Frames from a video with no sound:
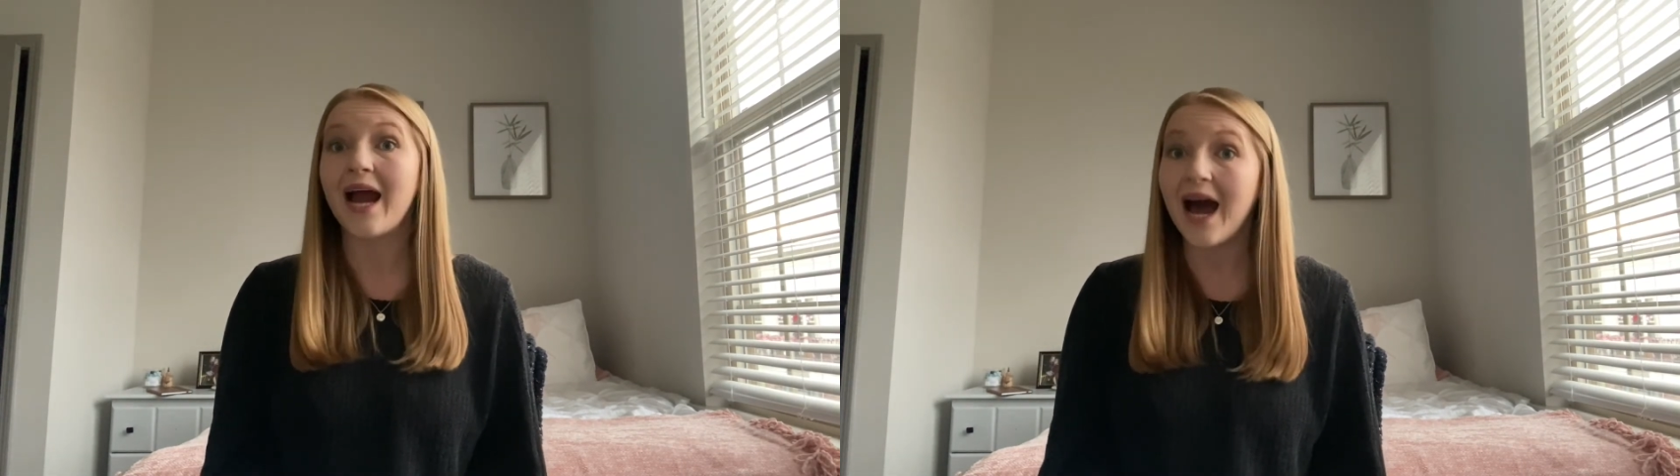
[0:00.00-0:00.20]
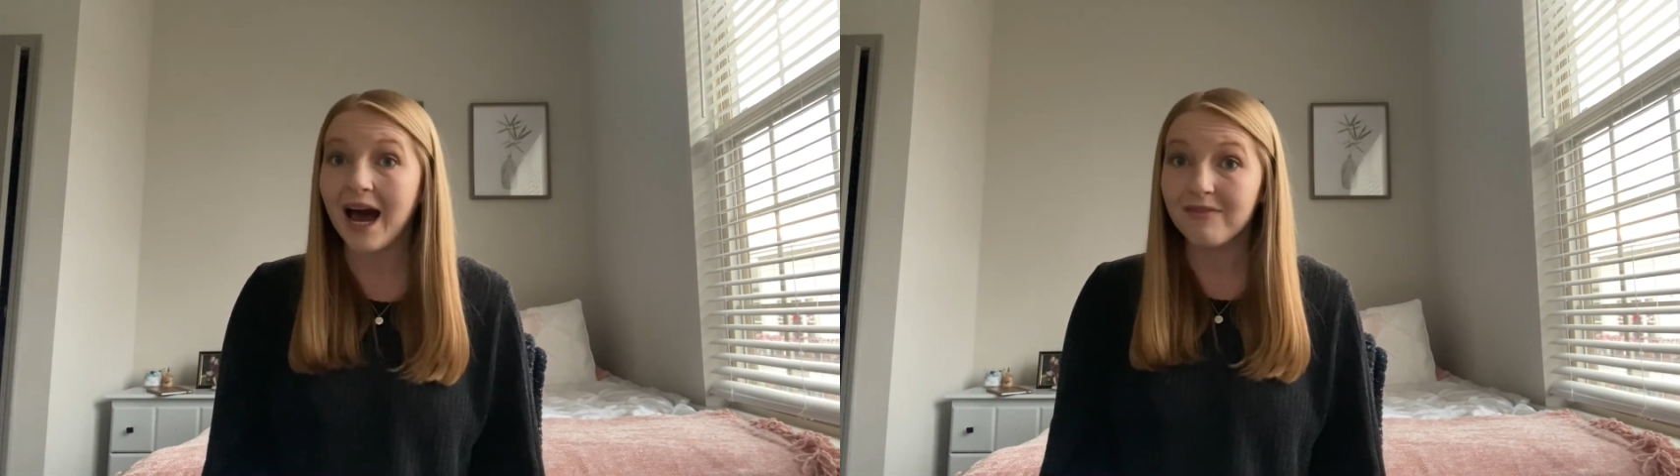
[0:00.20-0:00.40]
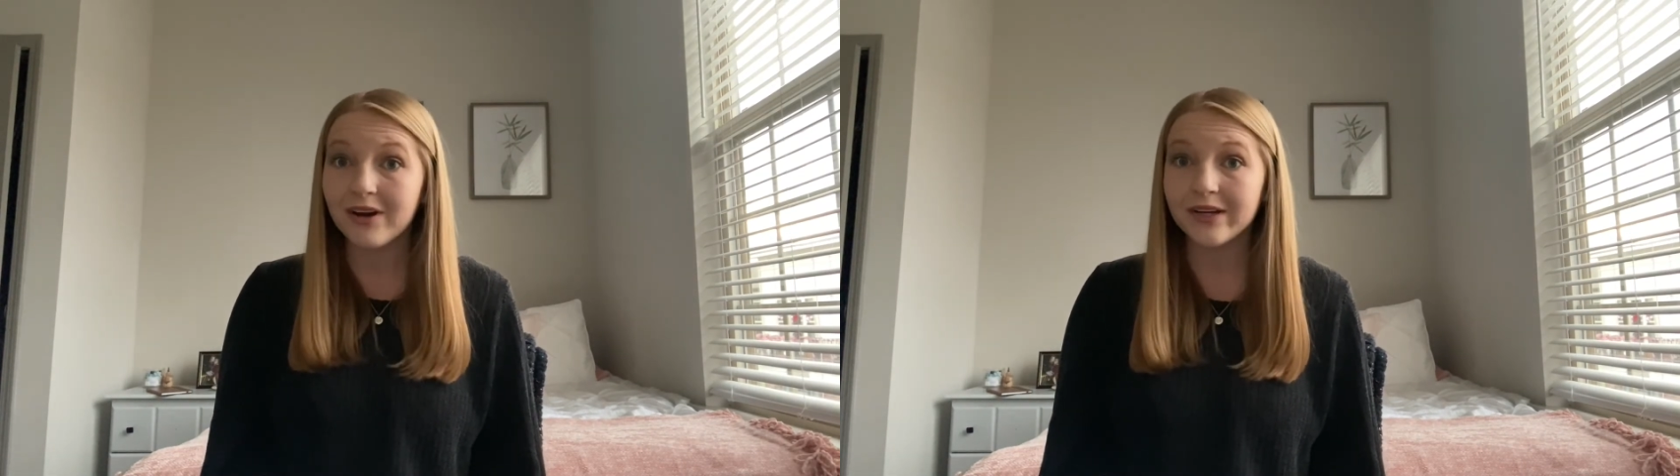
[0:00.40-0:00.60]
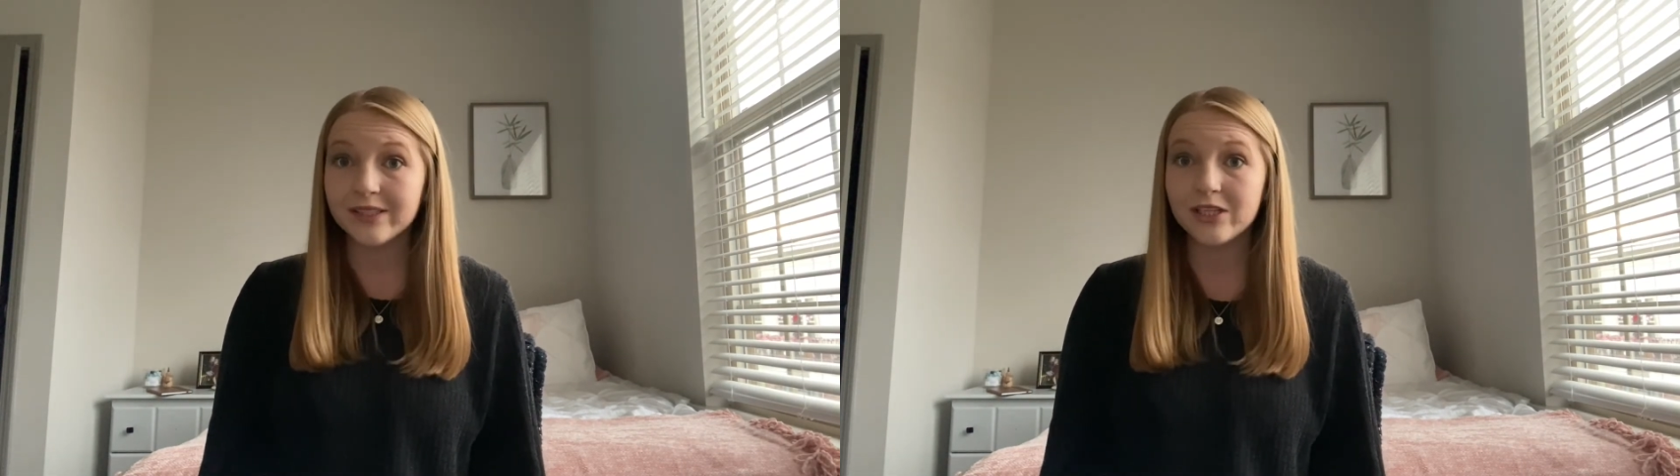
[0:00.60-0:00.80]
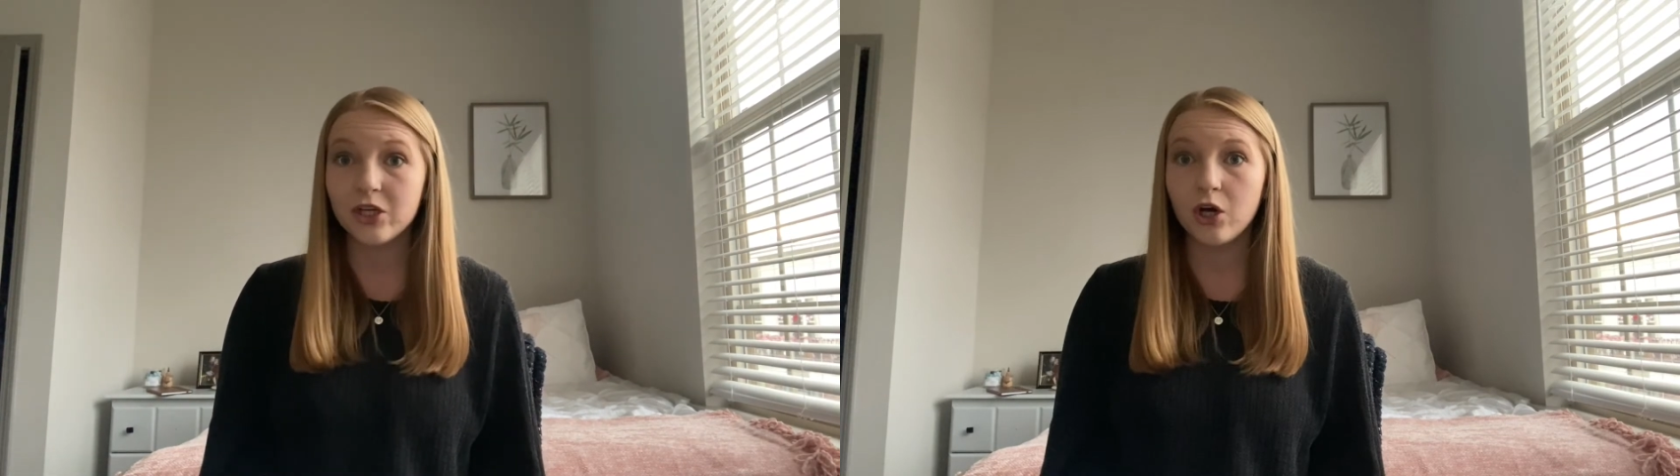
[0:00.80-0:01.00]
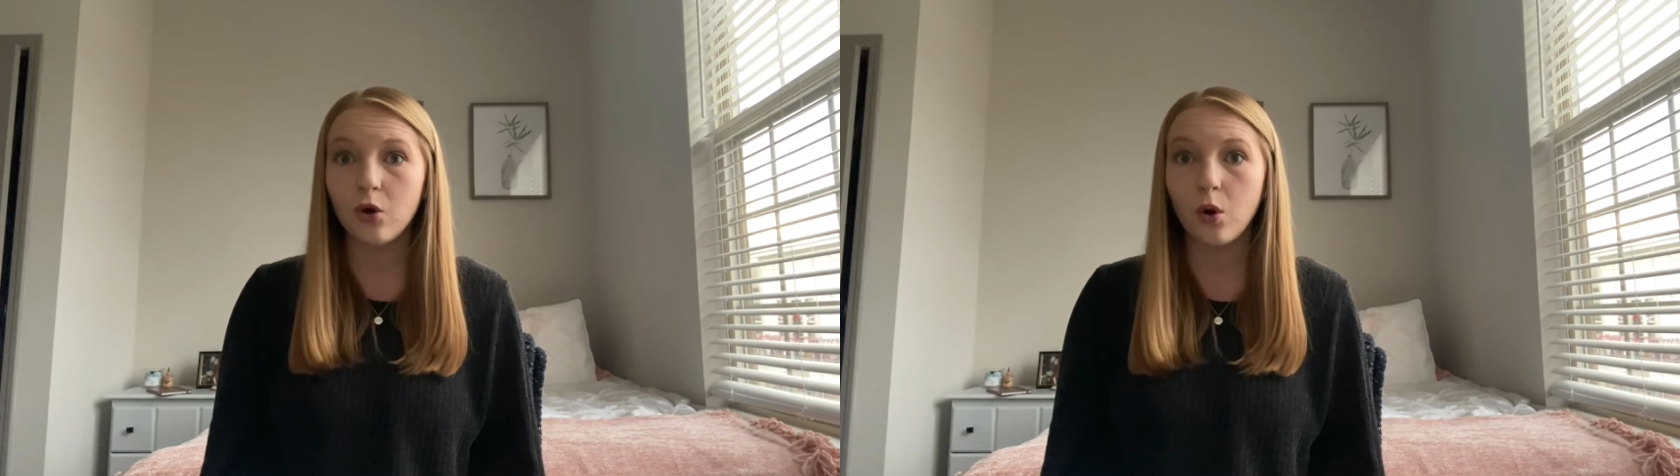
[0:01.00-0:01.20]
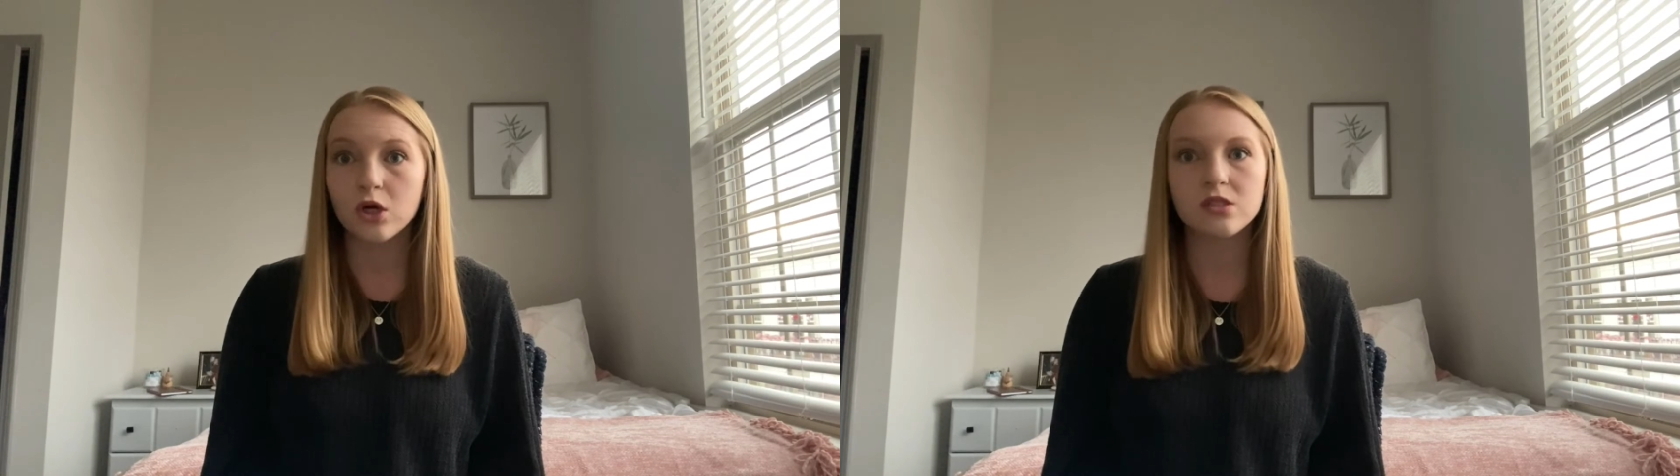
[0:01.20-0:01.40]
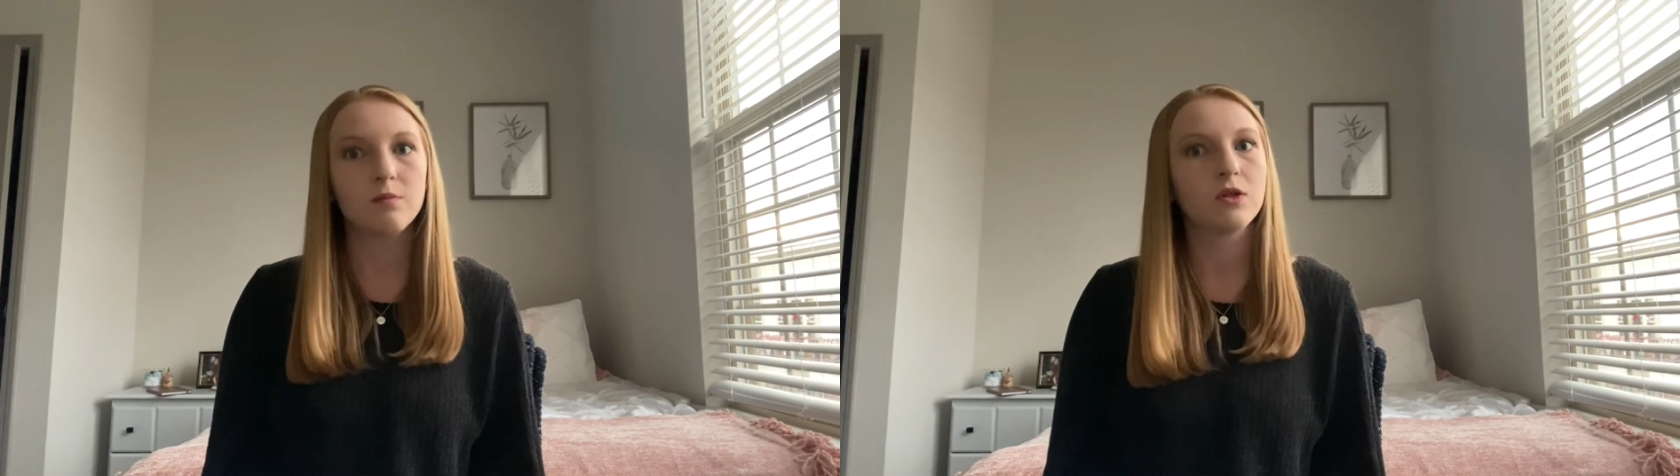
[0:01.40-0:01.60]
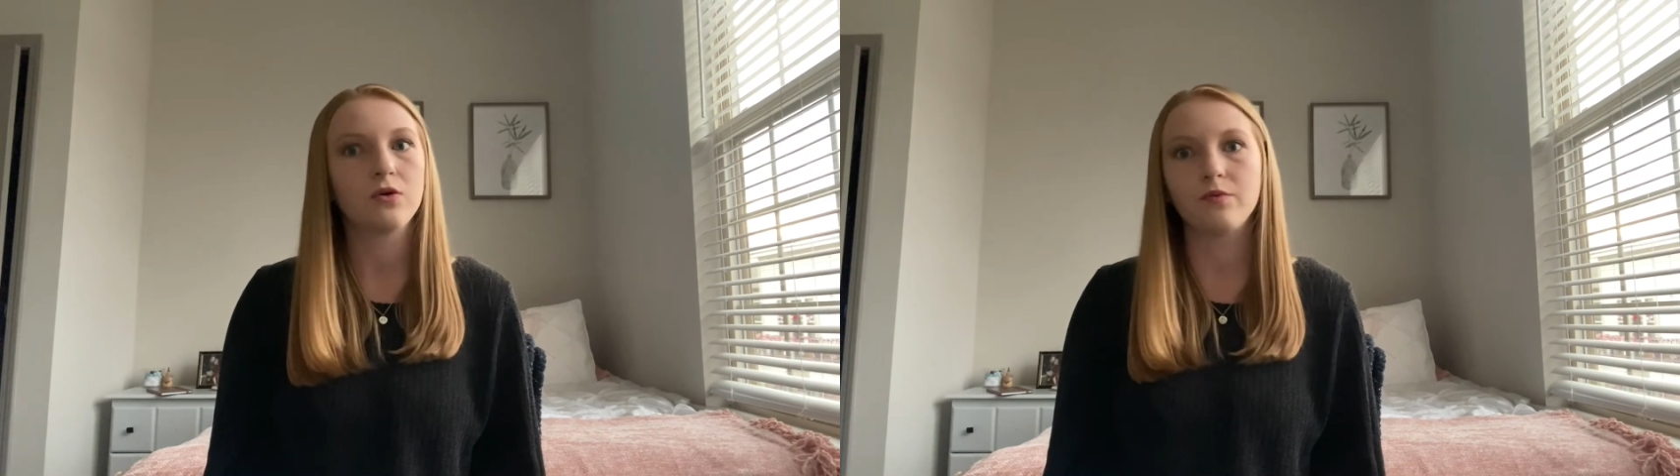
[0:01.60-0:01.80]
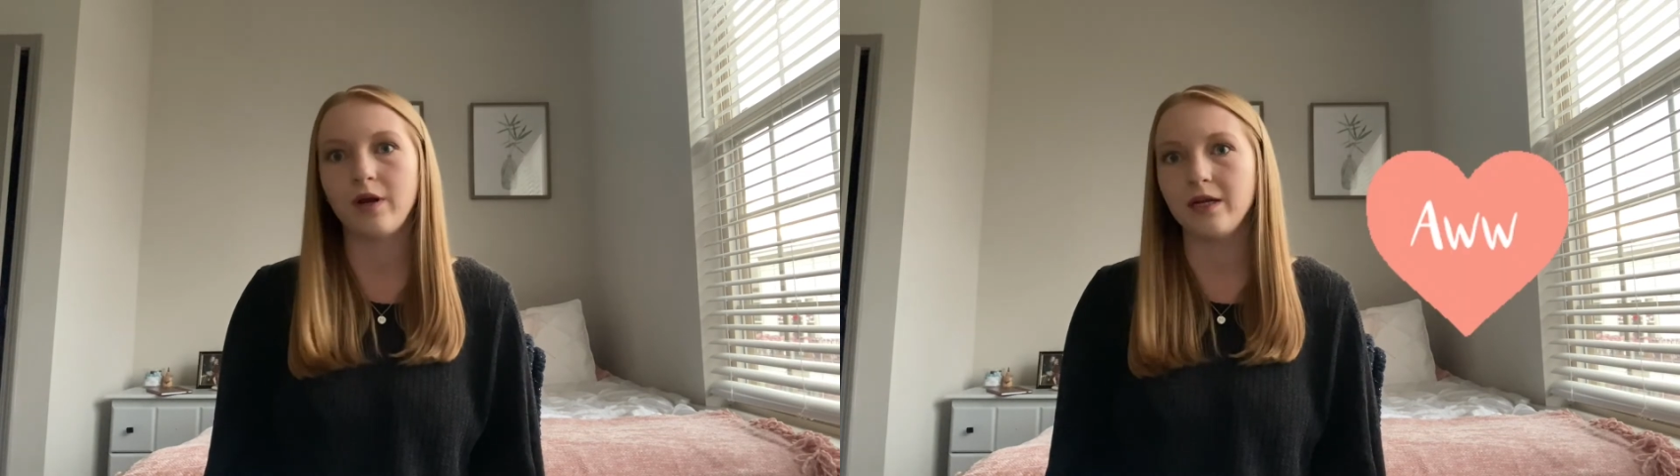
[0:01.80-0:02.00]
have gotten to know are some of the
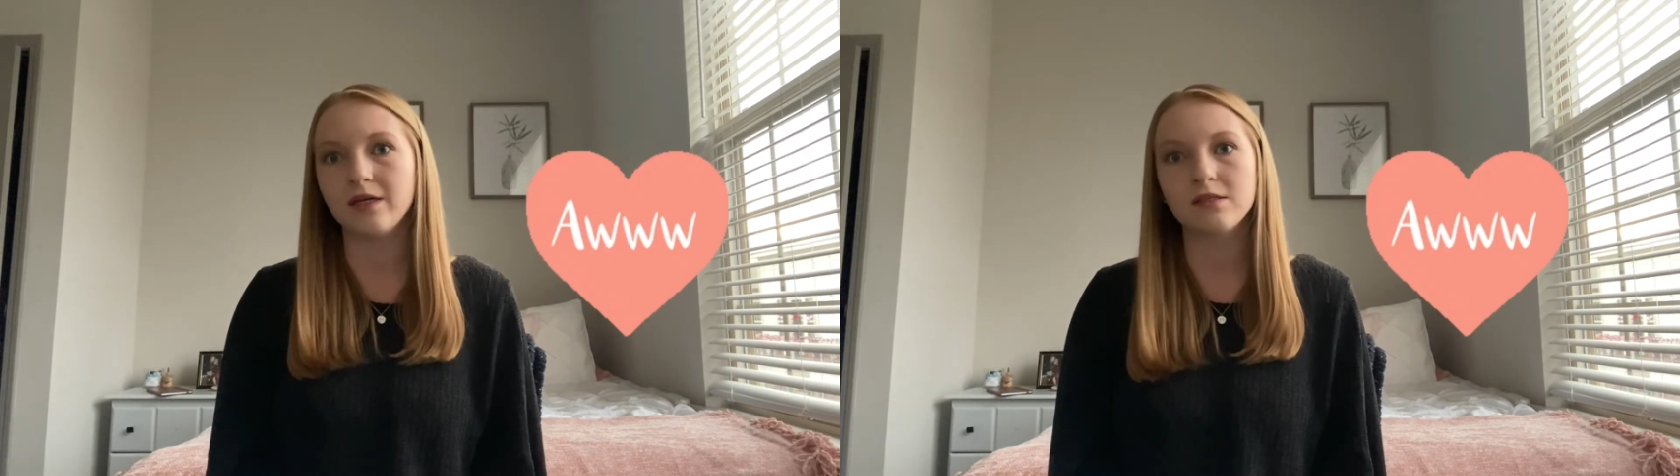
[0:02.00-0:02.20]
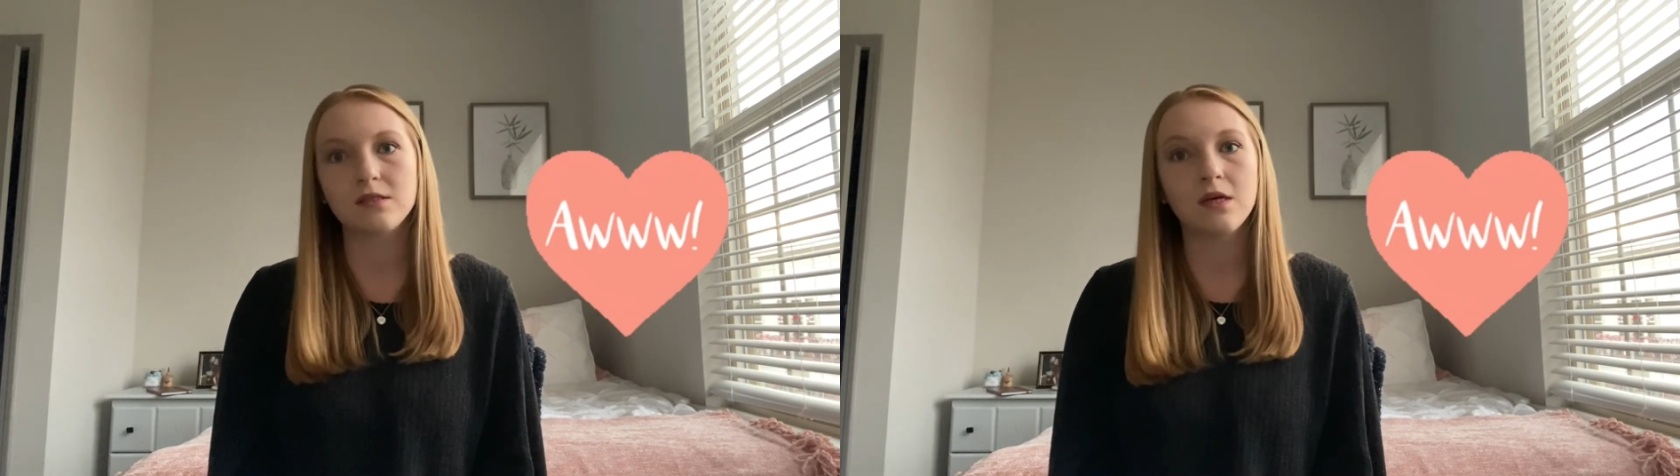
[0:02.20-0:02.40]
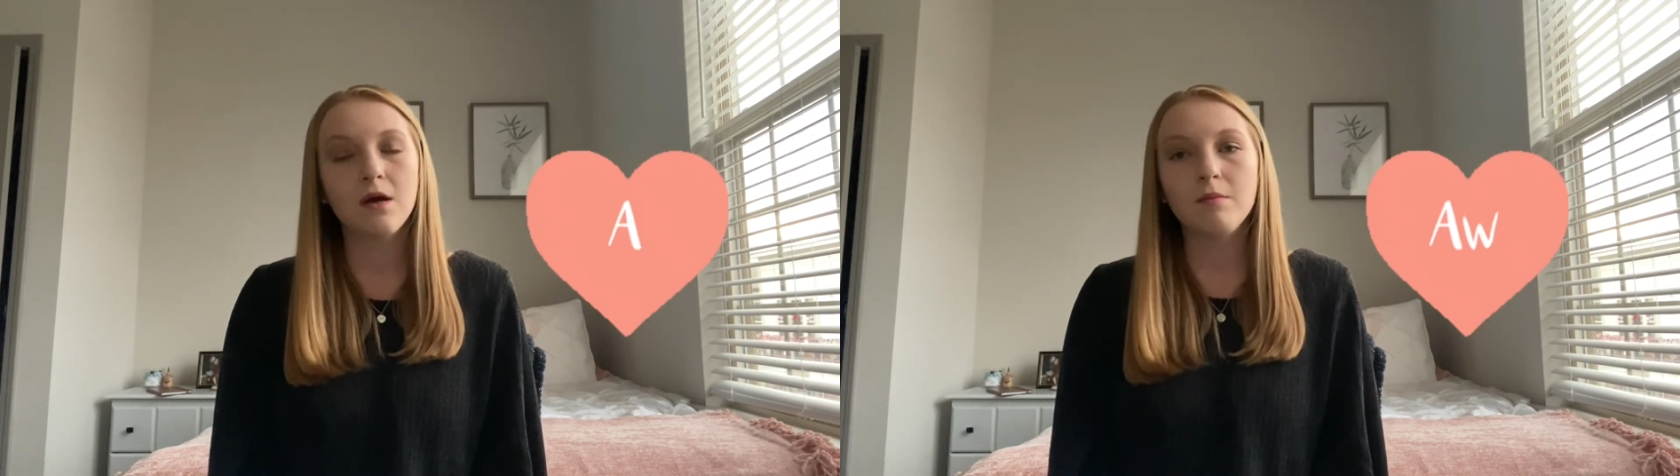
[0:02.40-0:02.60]
greatest,